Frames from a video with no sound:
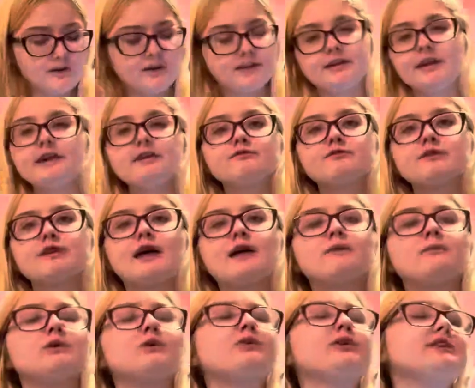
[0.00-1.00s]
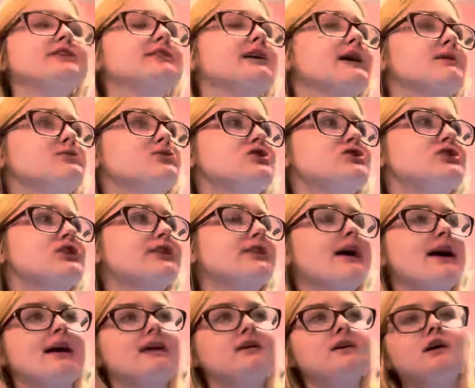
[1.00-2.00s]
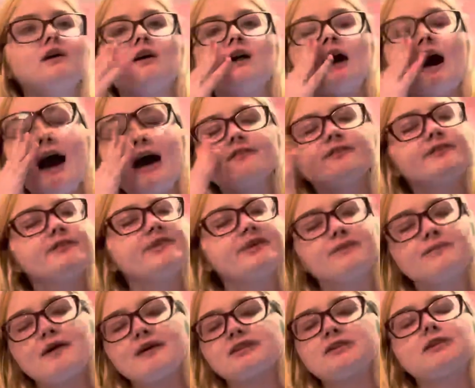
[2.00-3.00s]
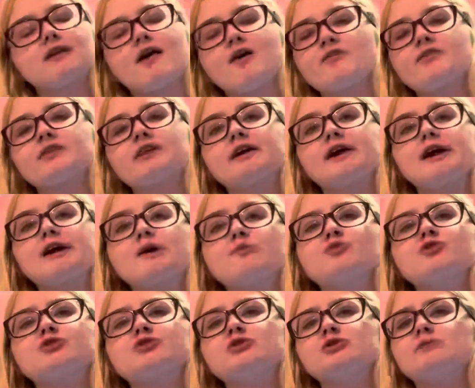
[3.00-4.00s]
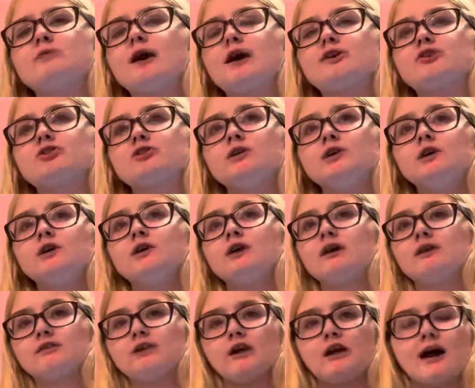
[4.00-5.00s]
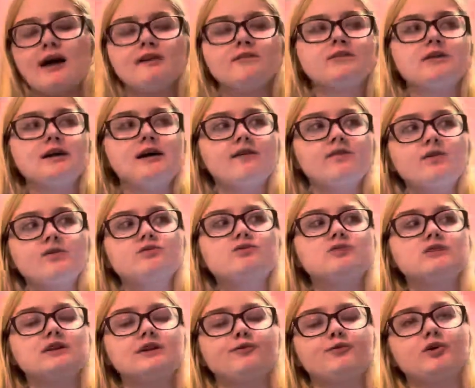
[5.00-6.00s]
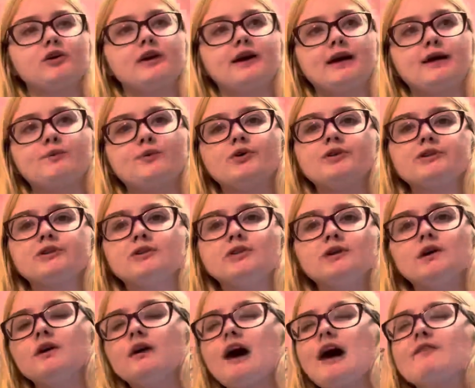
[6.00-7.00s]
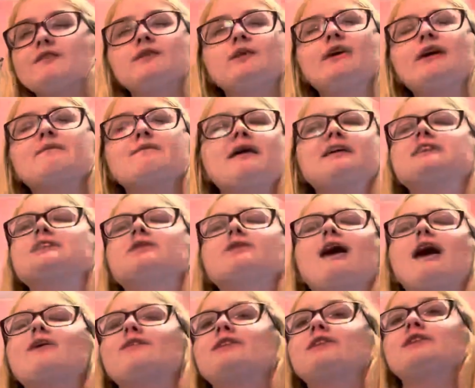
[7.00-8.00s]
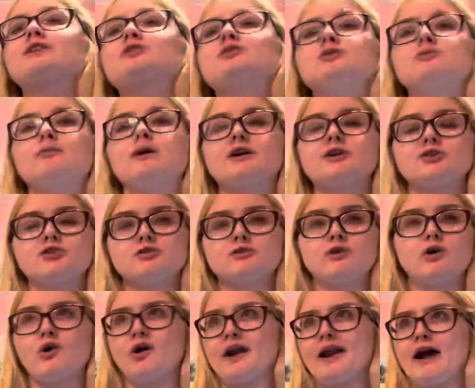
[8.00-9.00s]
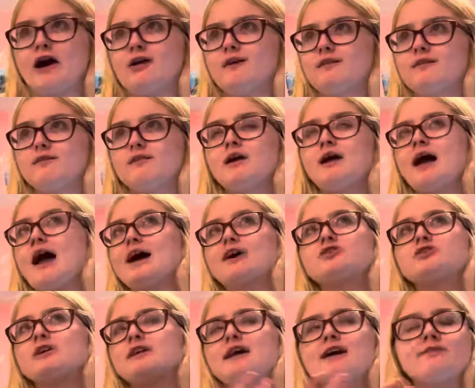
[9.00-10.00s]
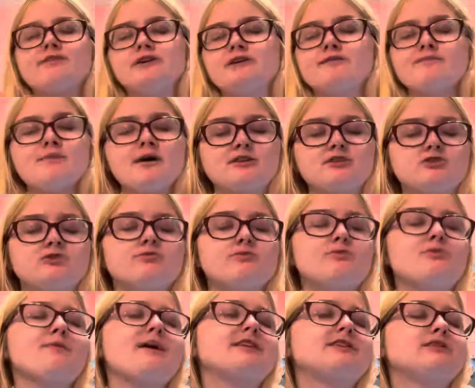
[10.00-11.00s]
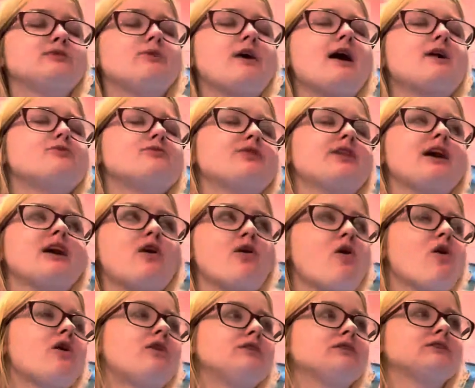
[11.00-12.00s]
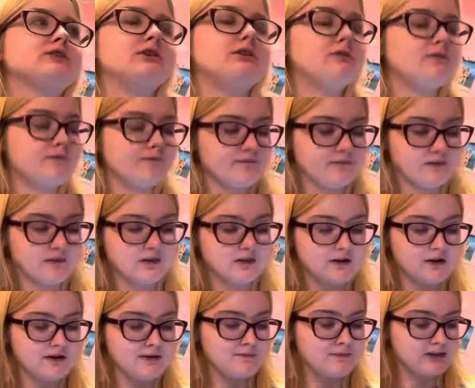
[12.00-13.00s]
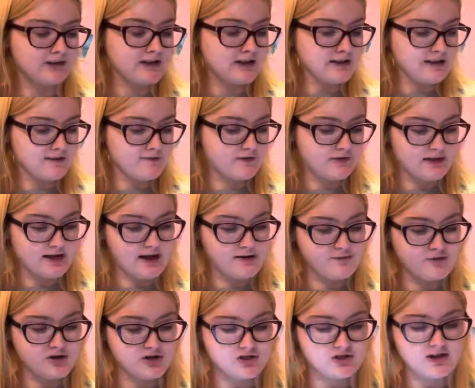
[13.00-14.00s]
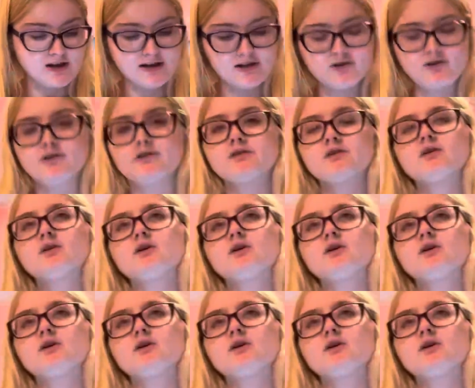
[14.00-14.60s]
Thanks for telling me all this. I appreciate that. I haven't really messed around with the cameras too much. Obviously, I have the three different cameras. I haven't really messed around with it too much. Actually, I never even messed around with that at all, so. But thank you for that. I appreciate your